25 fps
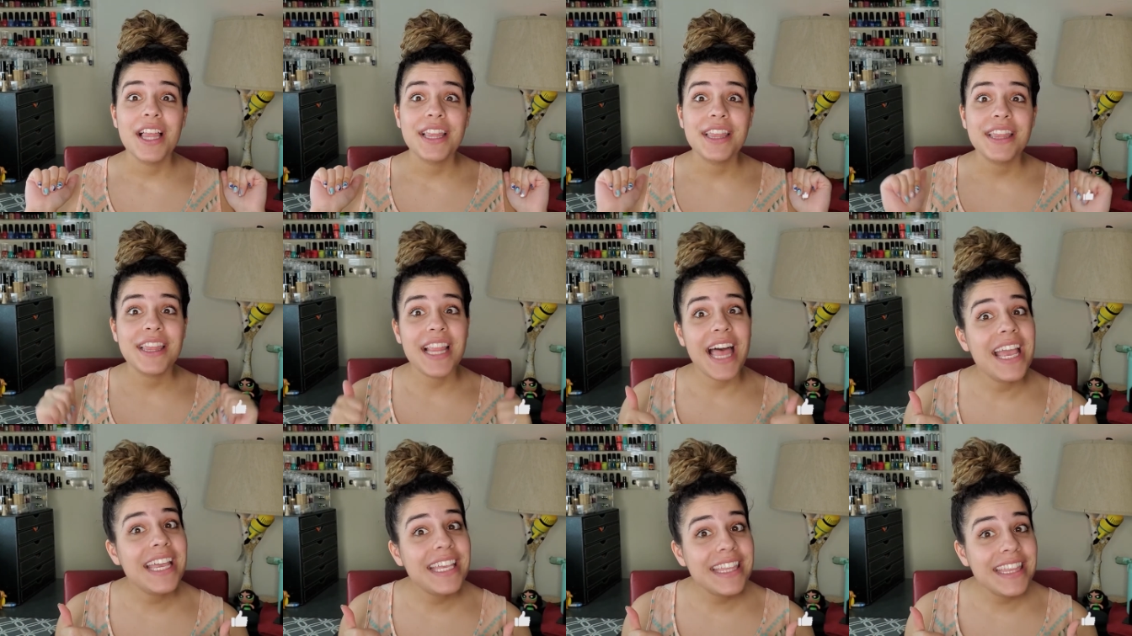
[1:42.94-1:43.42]

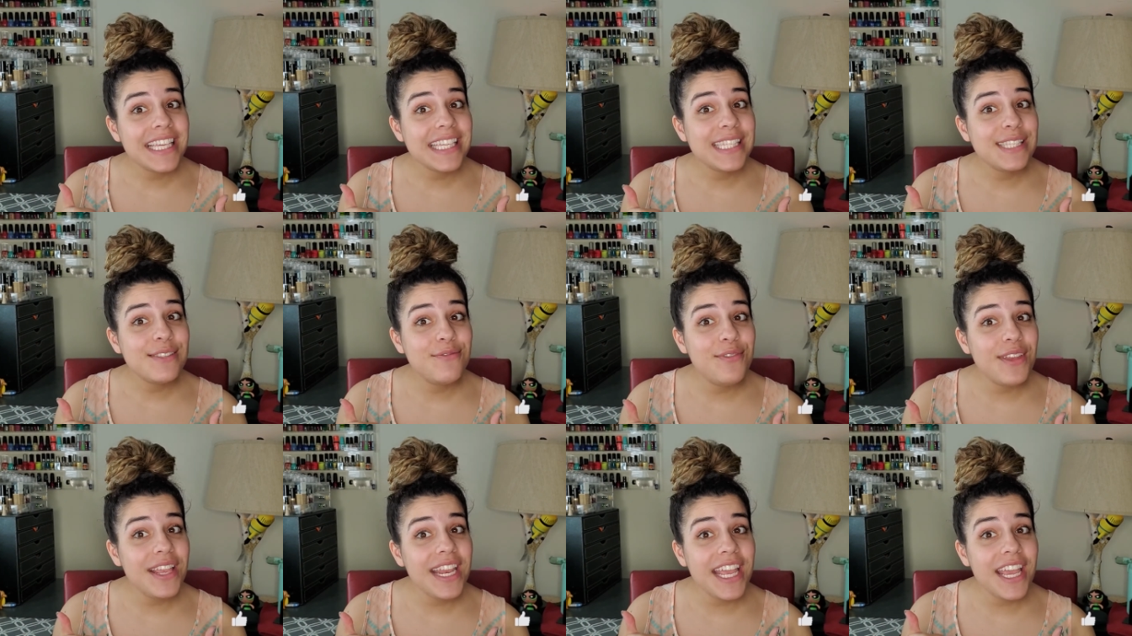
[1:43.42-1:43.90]
like
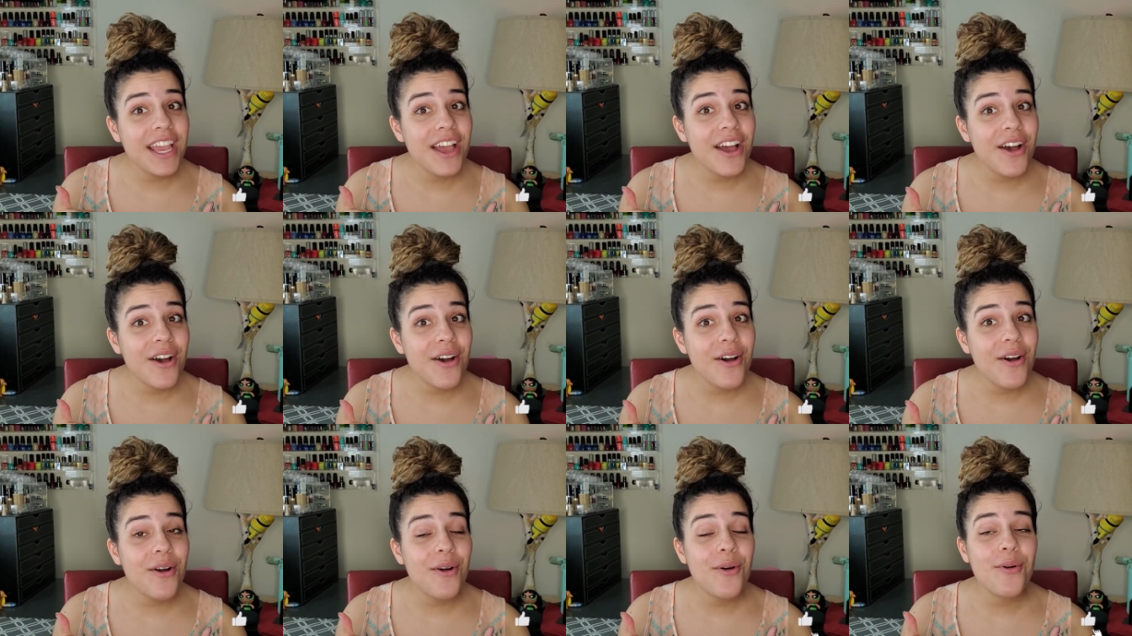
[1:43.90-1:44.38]
this
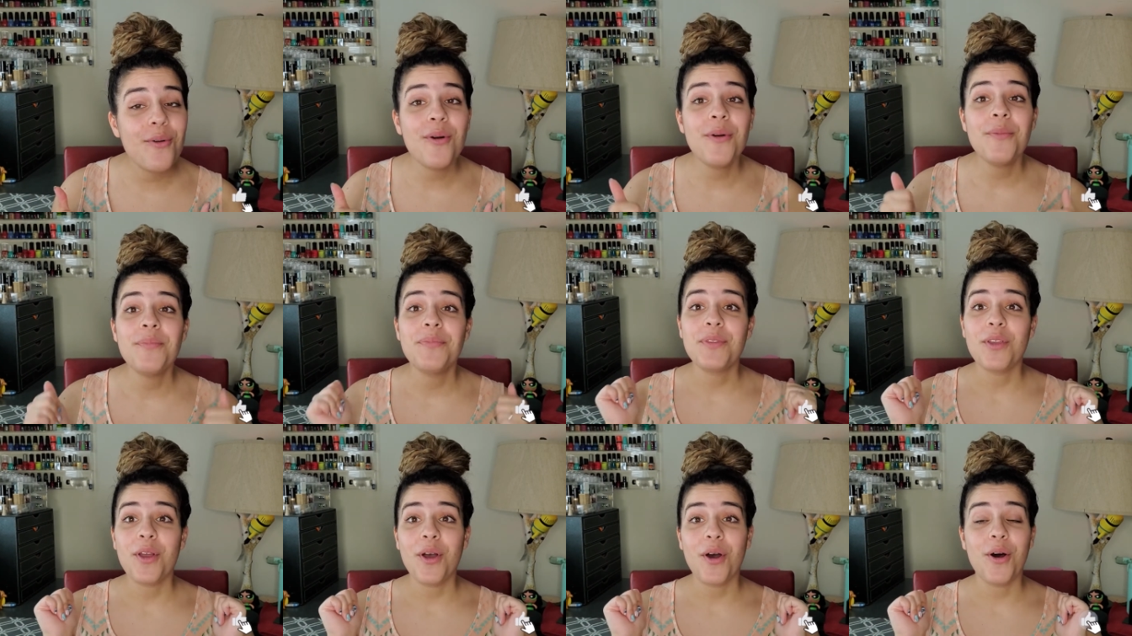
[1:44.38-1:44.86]

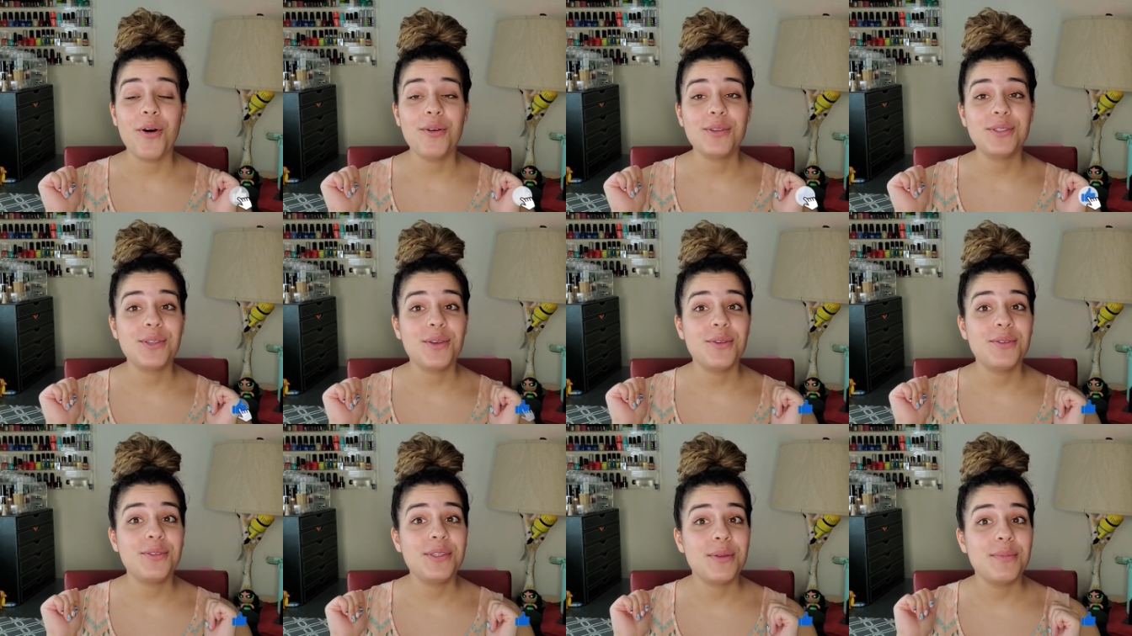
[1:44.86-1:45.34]
video,
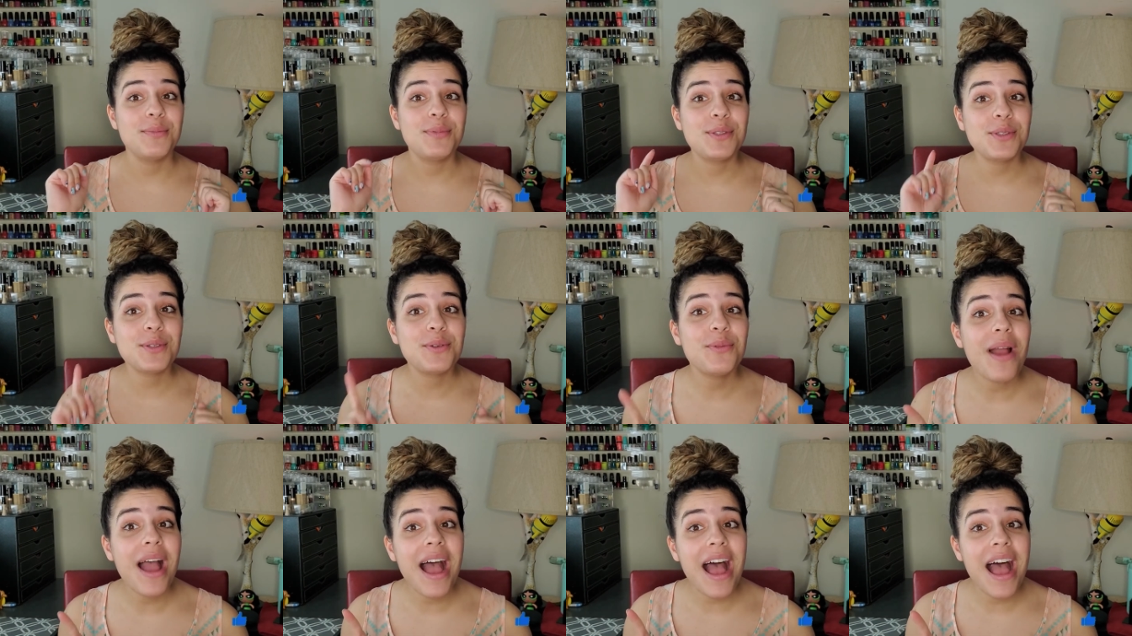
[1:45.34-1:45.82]
also
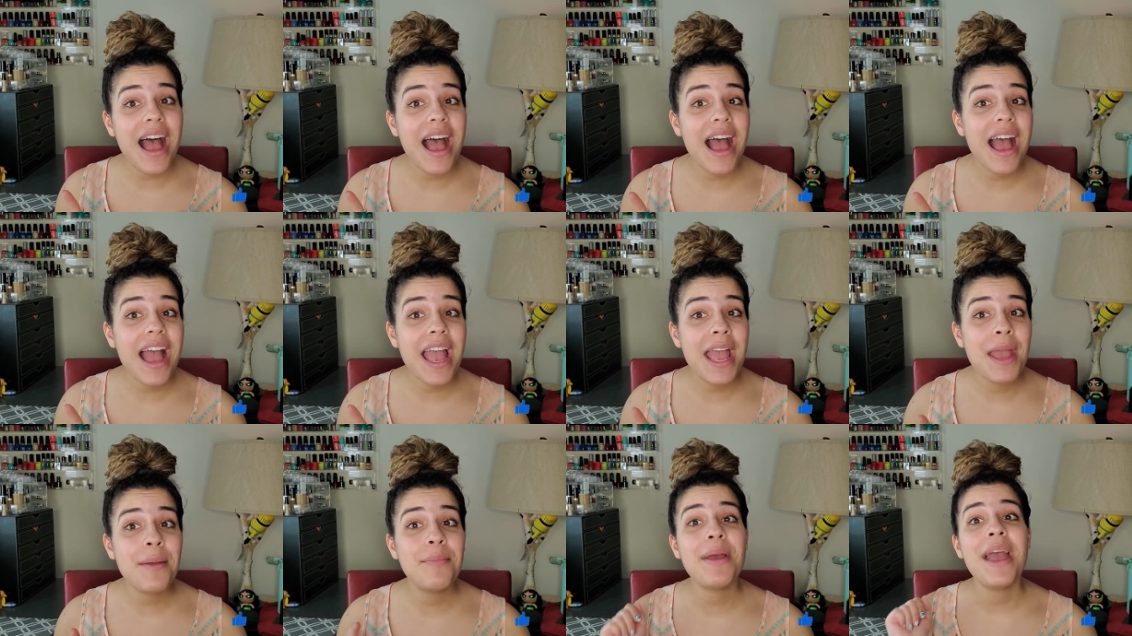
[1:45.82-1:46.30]

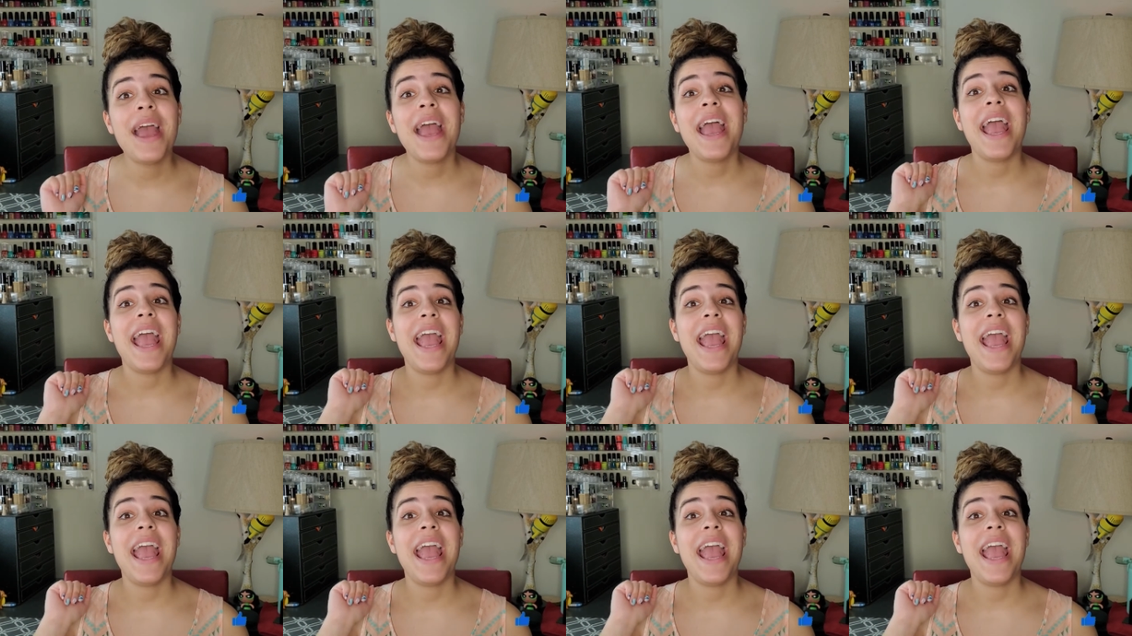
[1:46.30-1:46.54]
subscribe